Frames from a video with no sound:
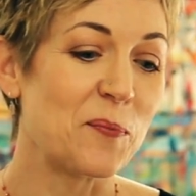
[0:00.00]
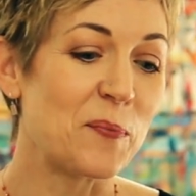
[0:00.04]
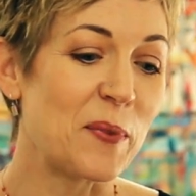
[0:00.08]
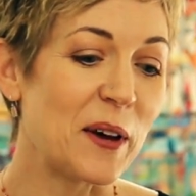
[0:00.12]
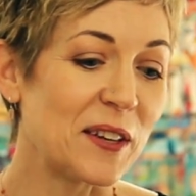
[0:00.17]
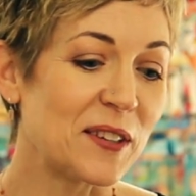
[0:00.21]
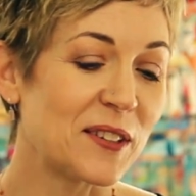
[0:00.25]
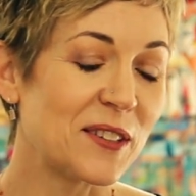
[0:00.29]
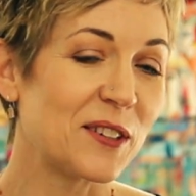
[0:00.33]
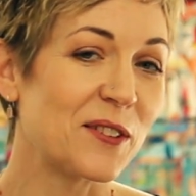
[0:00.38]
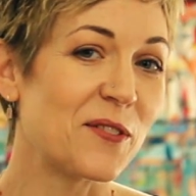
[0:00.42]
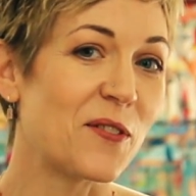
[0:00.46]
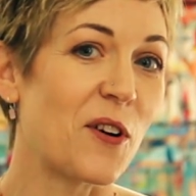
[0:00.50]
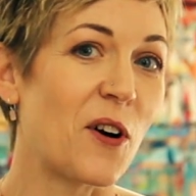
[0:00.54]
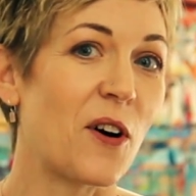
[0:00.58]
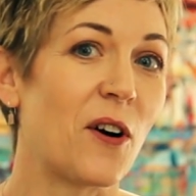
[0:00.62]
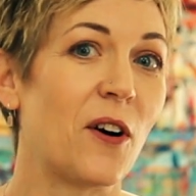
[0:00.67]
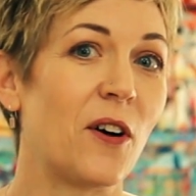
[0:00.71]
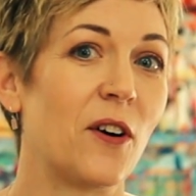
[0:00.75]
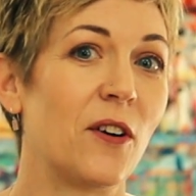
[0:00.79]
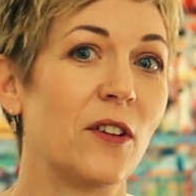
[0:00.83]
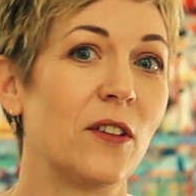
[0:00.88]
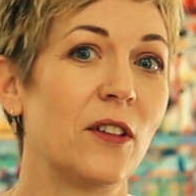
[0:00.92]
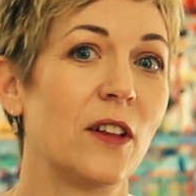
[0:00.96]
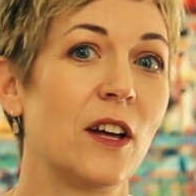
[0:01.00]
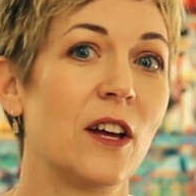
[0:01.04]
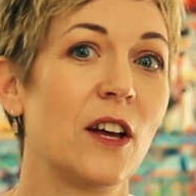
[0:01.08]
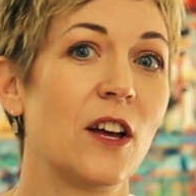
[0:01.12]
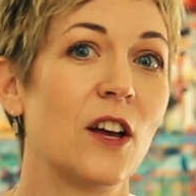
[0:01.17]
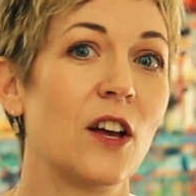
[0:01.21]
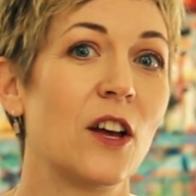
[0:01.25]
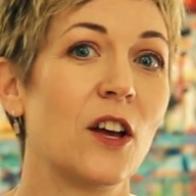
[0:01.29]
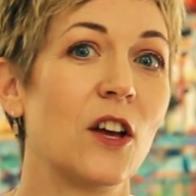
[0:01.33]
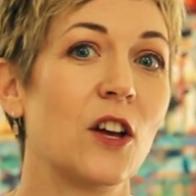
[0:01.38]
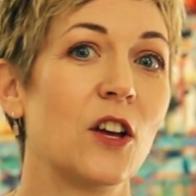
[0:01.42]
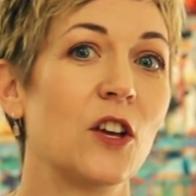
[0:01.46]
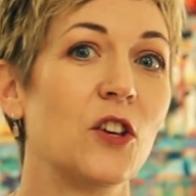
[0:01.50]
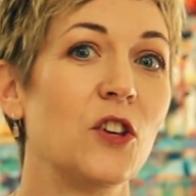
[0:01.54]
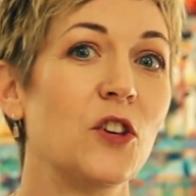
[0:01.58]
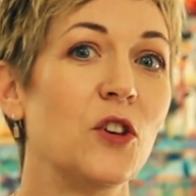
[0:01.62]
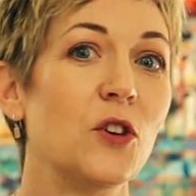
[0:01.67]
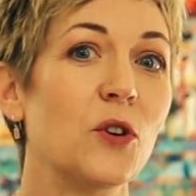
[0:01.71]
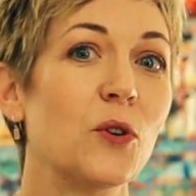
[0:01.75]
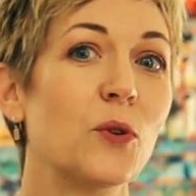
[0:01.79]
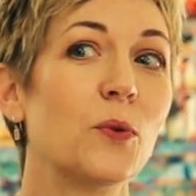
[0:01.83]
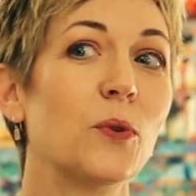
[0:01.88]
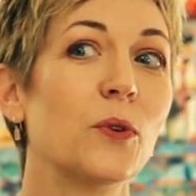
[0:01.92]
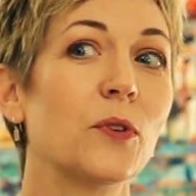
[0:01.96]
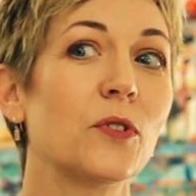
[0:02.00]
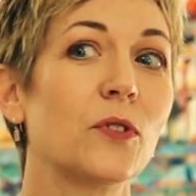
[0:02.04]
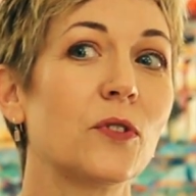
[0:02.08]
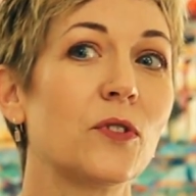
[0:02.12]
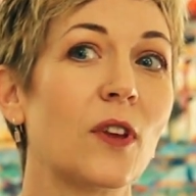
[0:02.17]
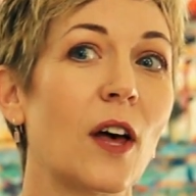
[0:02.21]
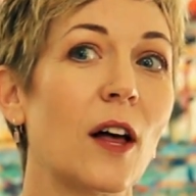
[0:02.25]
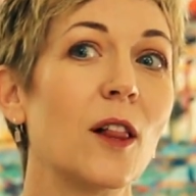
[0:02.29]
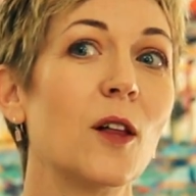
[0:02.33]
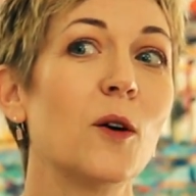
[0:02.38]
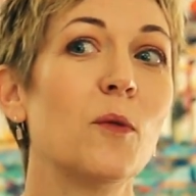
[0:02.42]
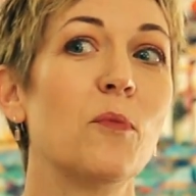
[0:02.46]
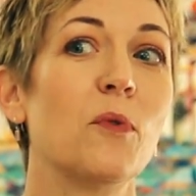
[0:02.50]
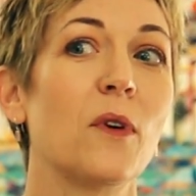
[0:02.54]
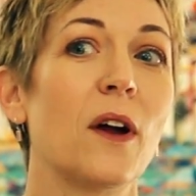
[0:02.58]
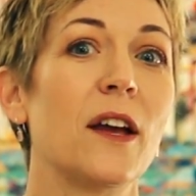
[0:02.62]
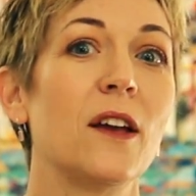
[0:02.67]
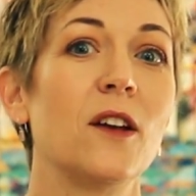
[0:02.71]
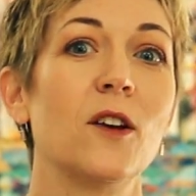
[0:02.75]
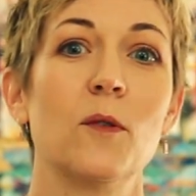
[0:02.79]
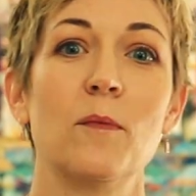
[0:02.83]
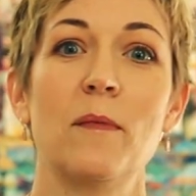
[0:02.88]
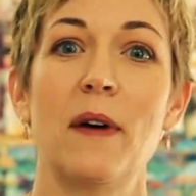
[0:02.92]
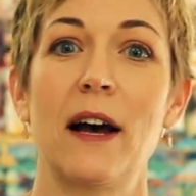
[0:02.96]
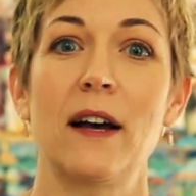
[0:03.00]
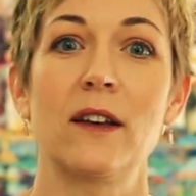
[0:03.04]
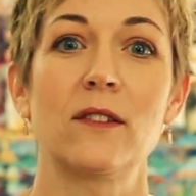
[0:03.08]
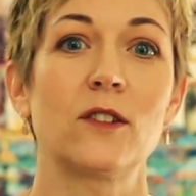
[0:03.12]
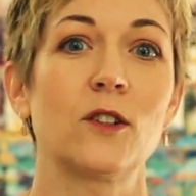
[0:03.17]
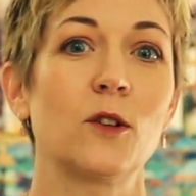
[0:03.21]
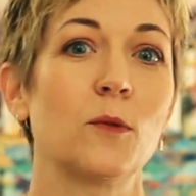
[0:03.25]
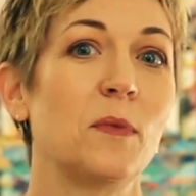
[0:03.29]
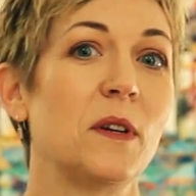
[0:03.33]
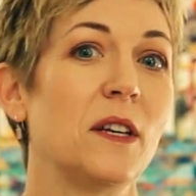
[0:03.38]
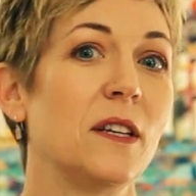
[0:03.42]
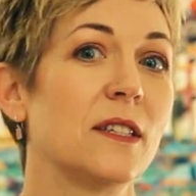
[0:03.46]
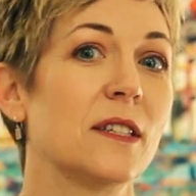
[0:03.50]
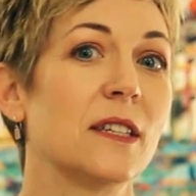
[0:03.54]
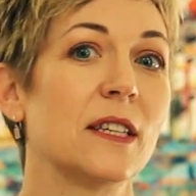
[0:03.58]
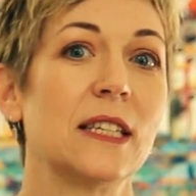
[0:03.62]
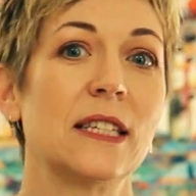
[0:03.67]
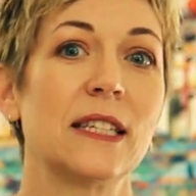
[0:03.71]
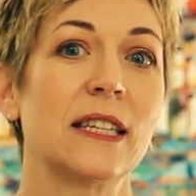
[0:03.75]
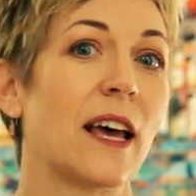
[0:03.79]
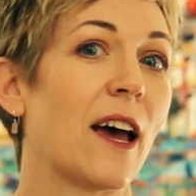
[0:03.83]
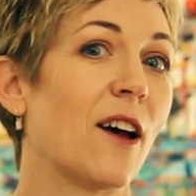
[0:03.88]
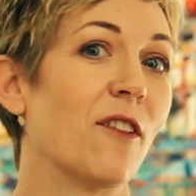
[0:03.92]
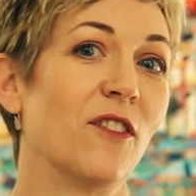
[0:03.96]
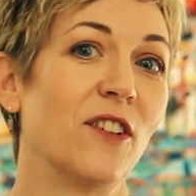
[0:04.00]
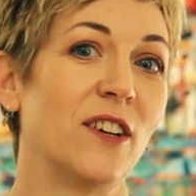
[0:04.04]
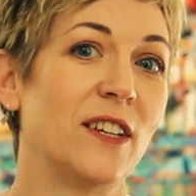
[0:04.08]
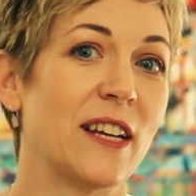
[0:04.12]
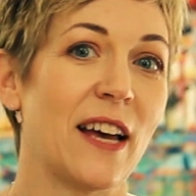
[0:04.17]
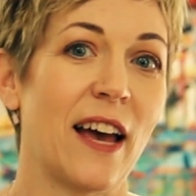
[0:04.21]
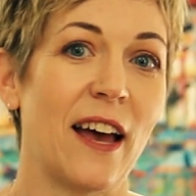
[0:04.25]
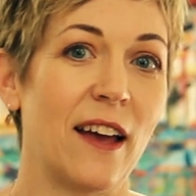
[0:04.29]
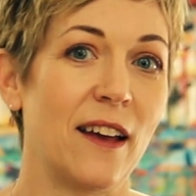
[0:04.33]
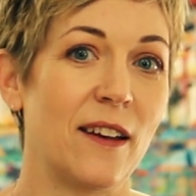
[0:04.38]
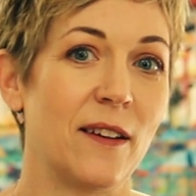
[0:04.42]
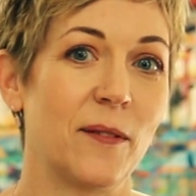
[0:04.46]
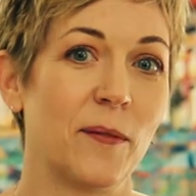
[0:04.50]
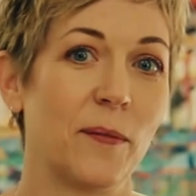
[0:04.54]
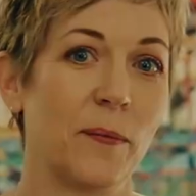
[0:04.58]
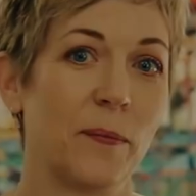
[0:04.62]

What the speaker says: Best of all, you will celebrate your masterpieces every day.